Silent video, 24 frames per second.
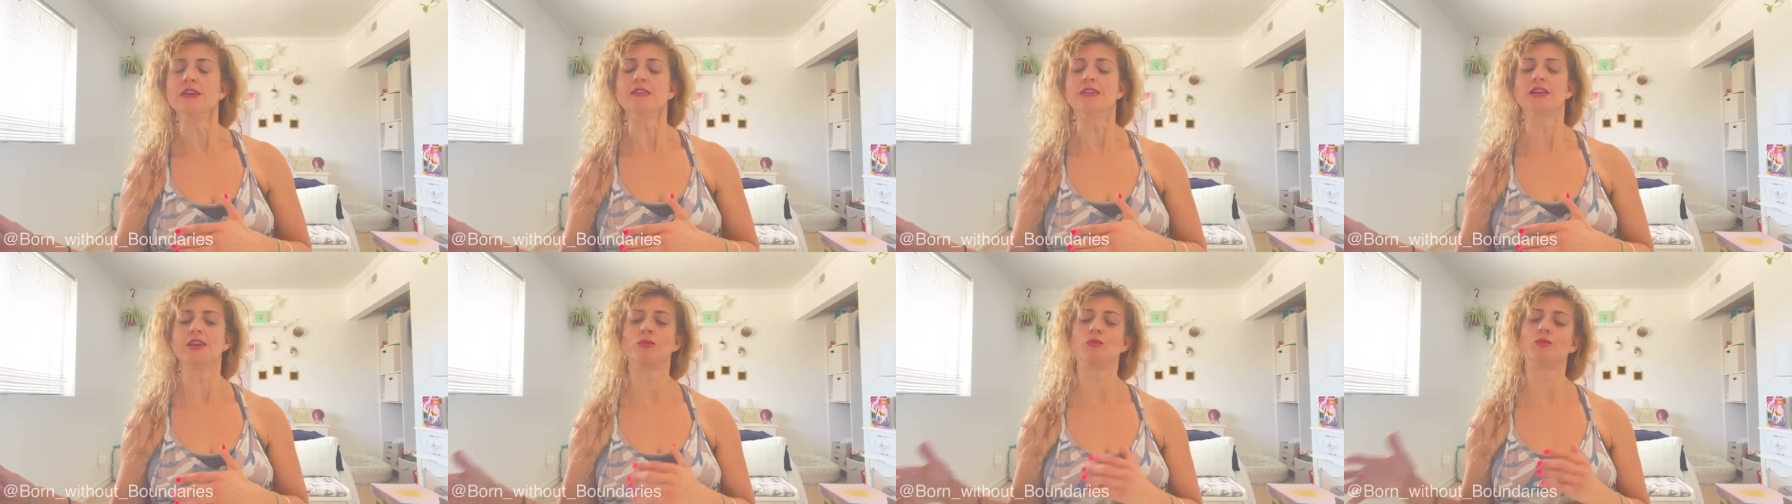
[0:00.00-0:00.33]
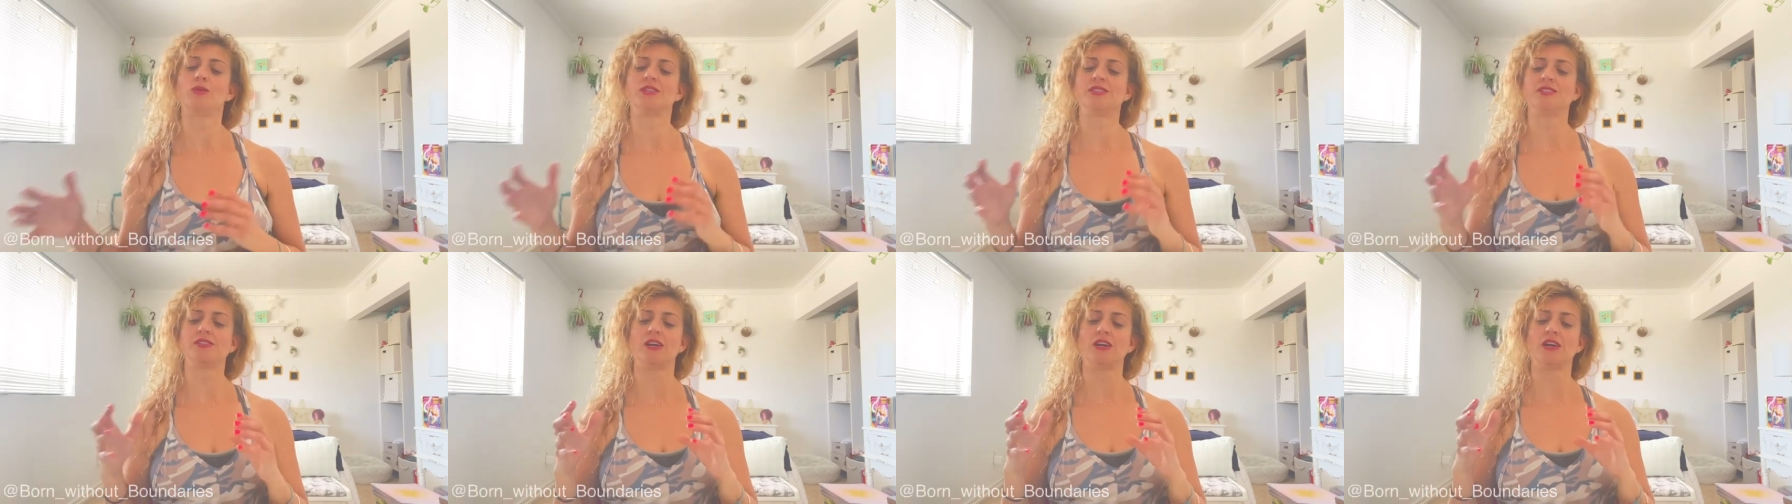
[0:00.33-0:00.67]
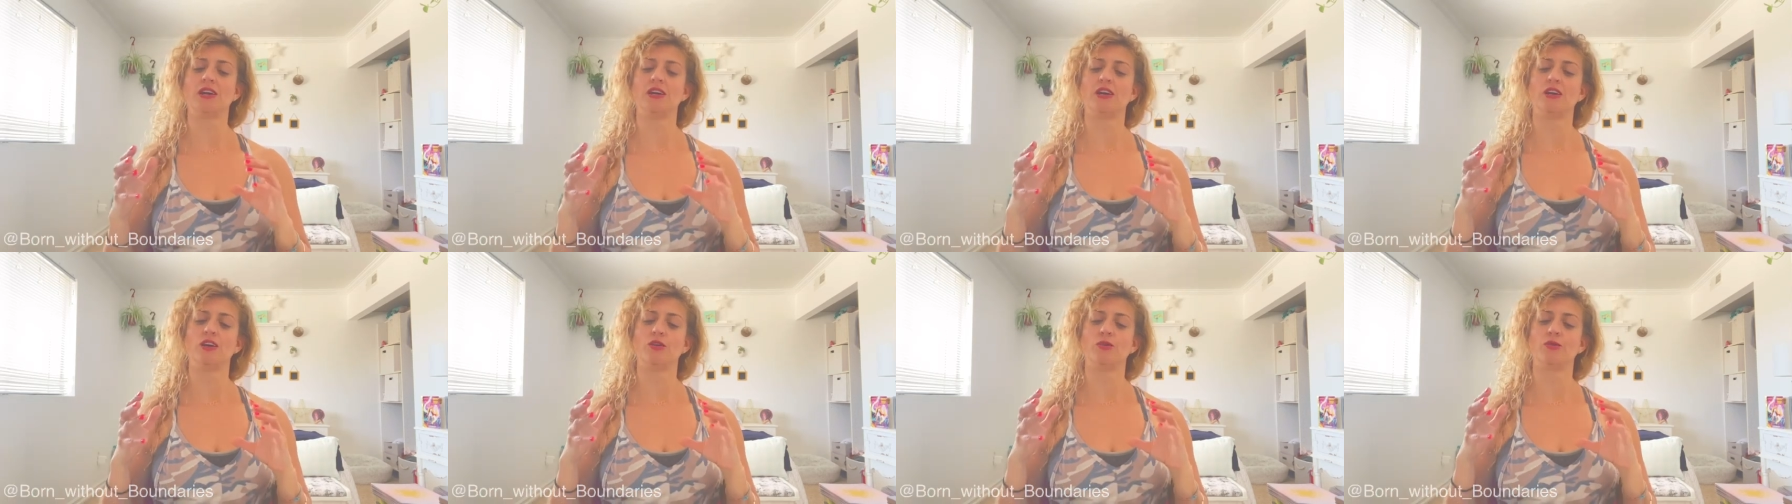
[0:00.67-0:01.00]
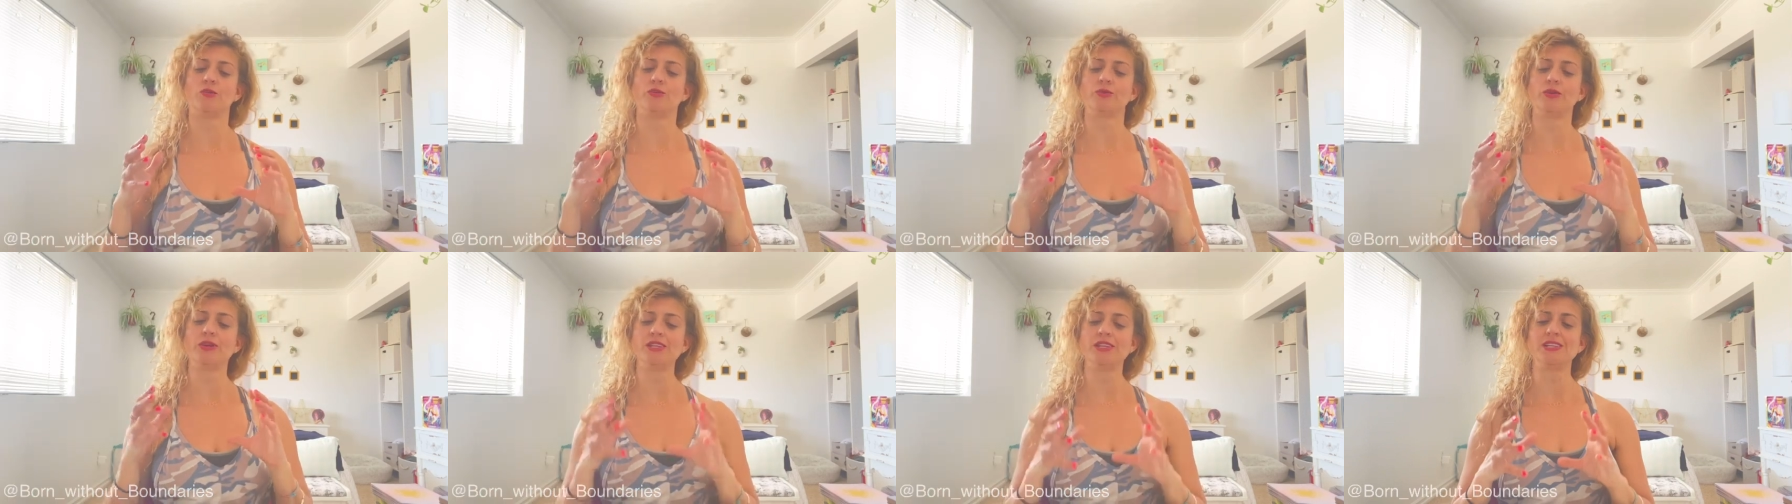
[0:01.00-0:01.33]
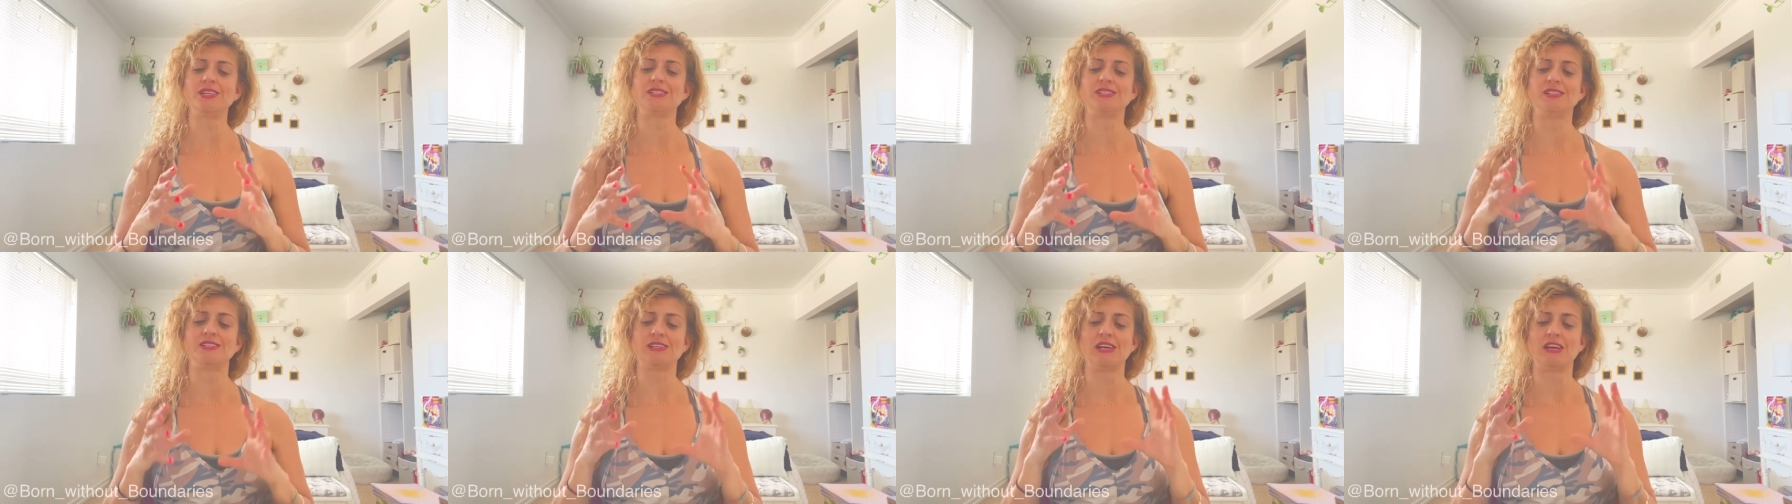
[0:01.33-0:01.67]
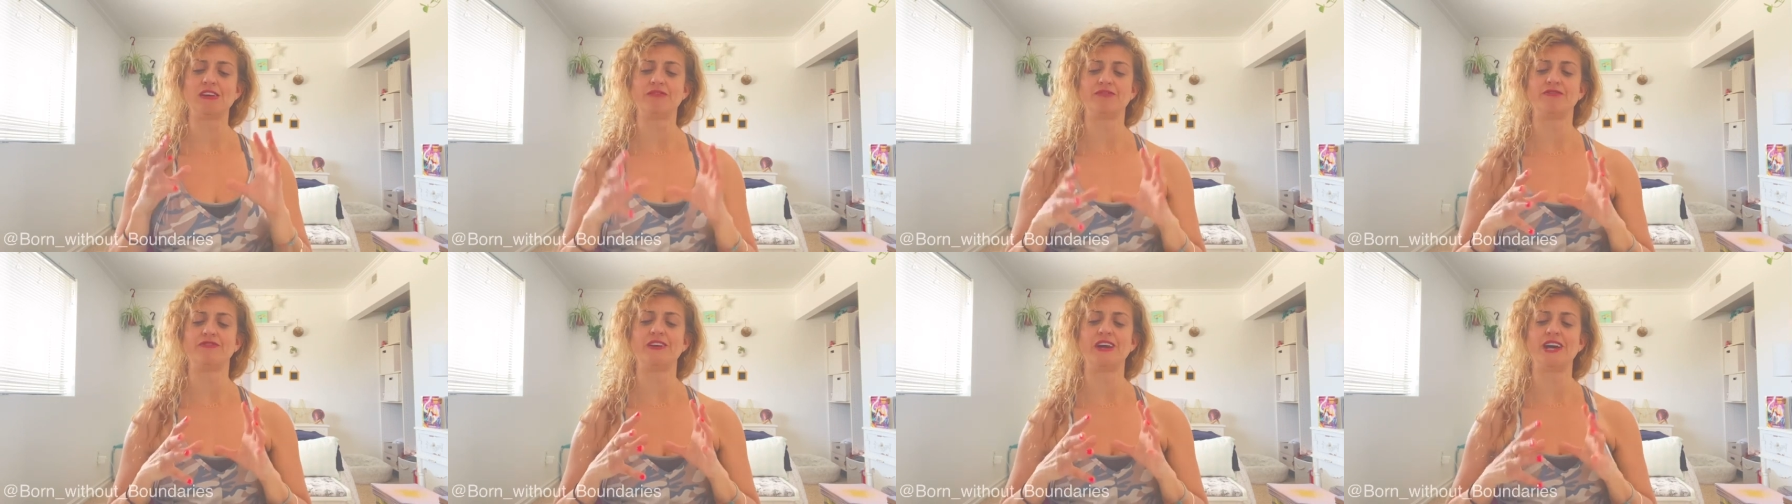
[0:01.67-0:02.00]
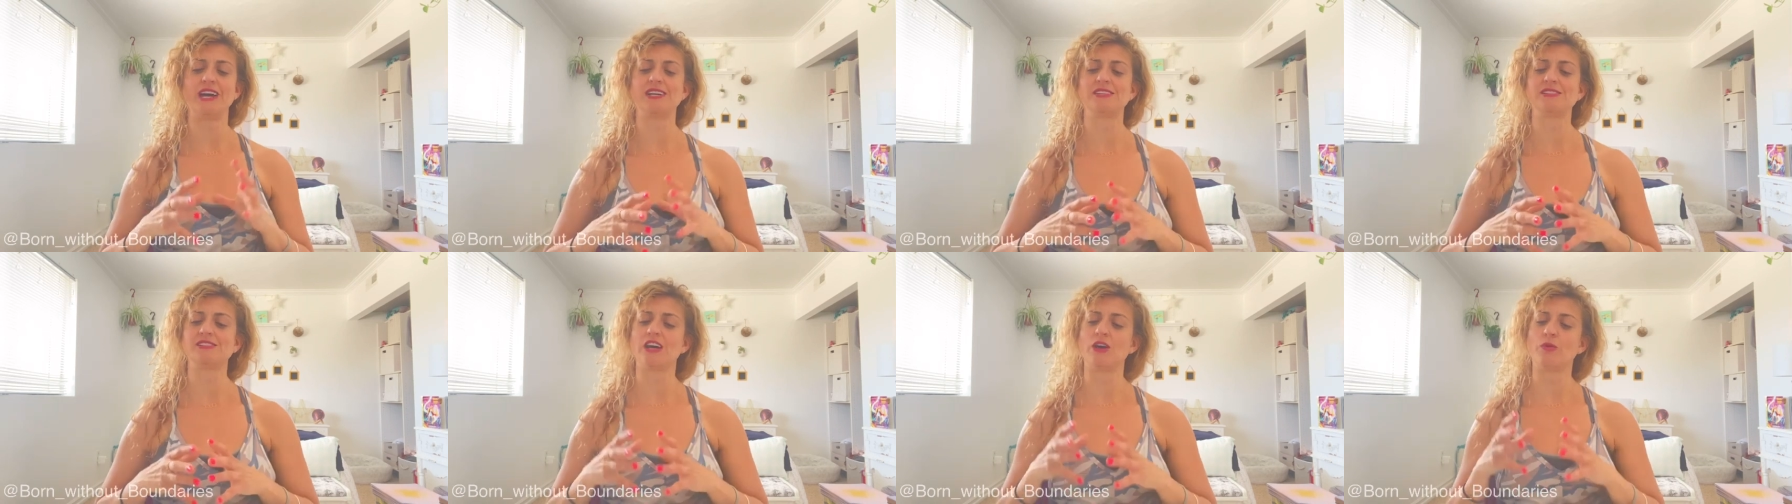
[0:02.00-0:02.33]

There was a really steadfast,